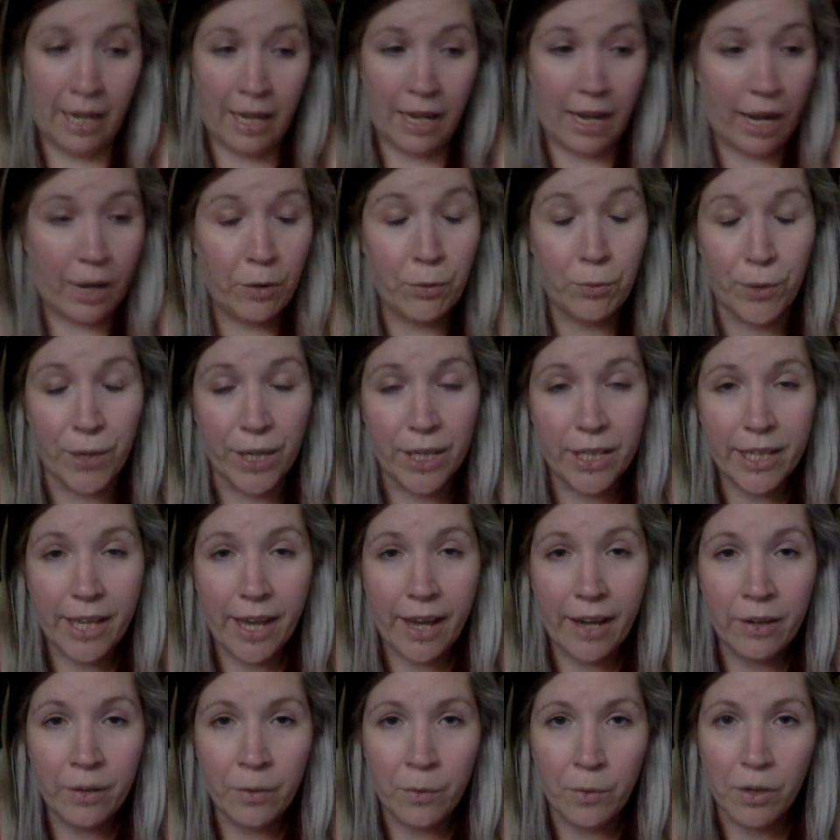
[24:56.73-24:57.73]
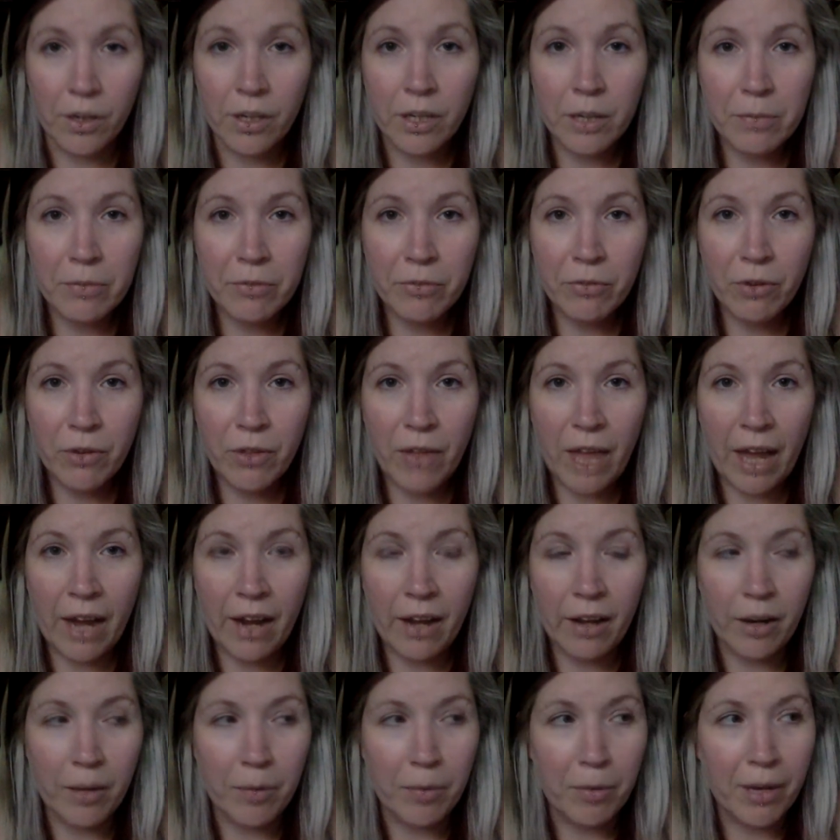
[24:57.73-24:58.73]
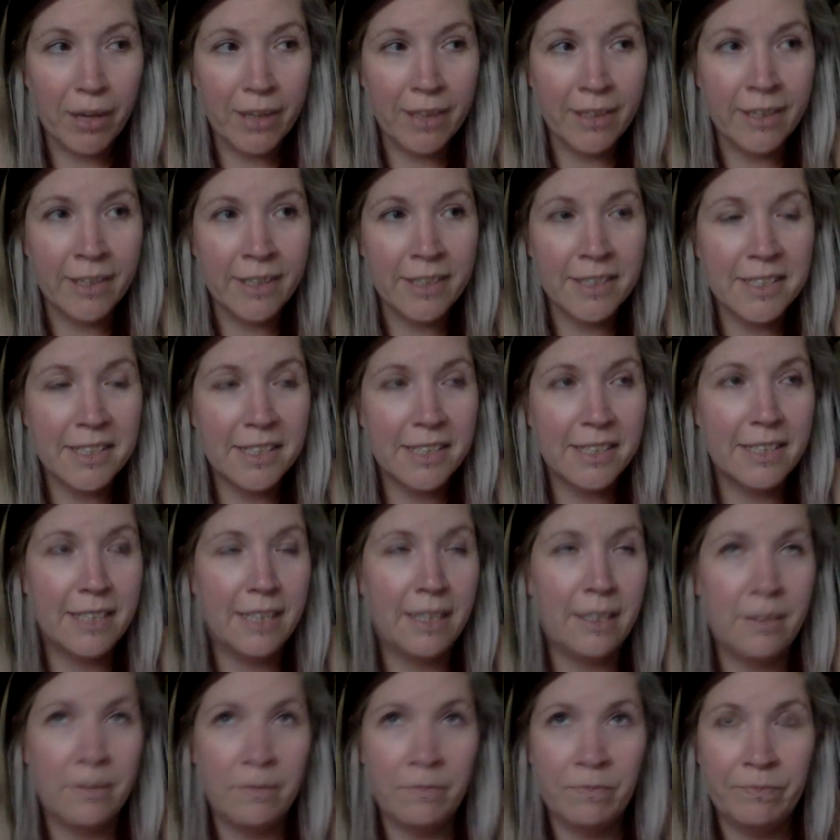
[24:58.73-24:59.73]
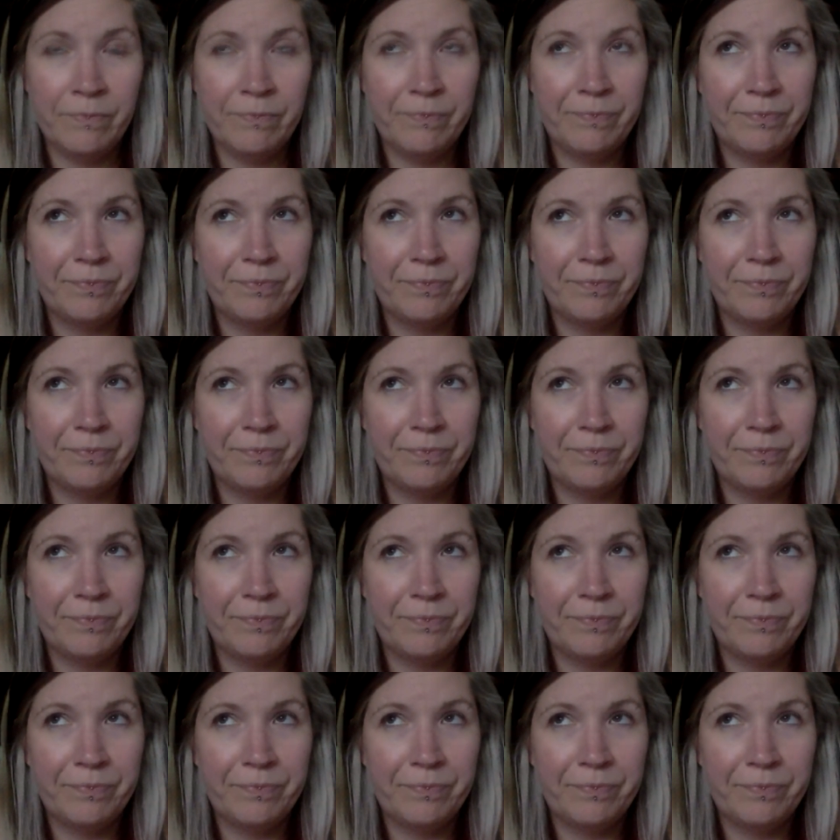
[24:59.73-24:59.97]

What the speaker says: I really hadn't worked before that. I got pregnant at 16.